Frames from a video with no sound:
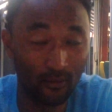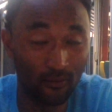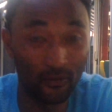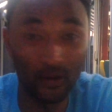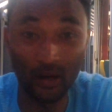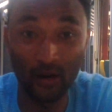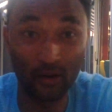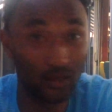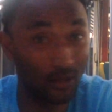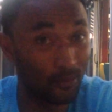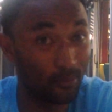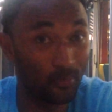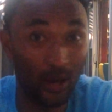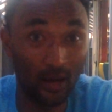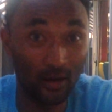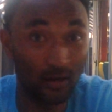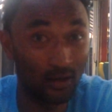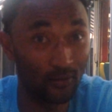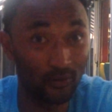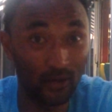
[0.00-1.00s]
very
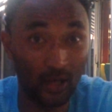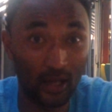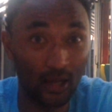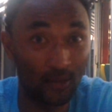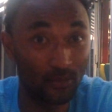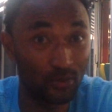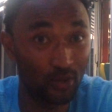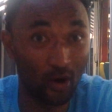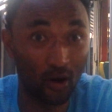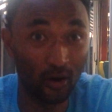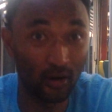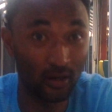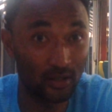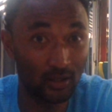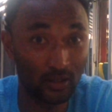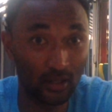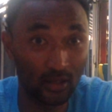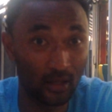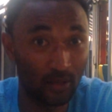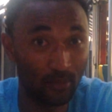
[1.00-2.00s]
competitive games,
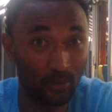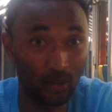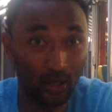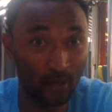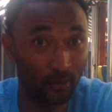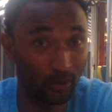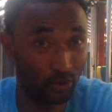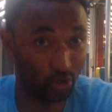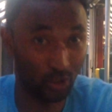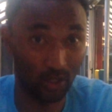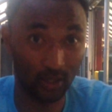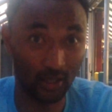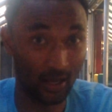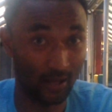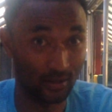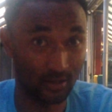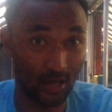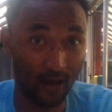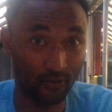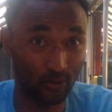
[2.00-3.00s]
honestly, and then being able to shake
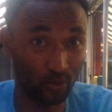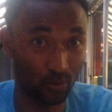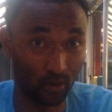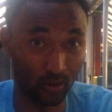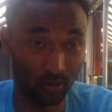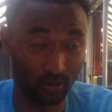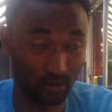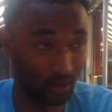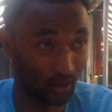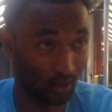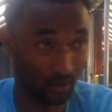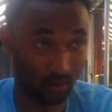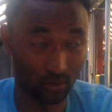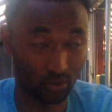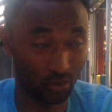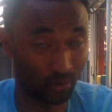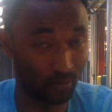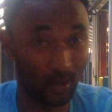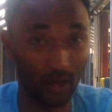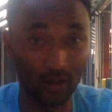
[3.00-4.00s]
hands afterwards.
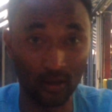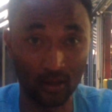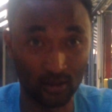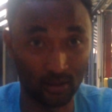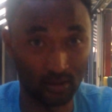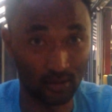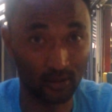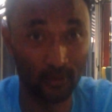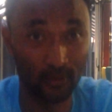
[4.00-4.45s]
Tremendous.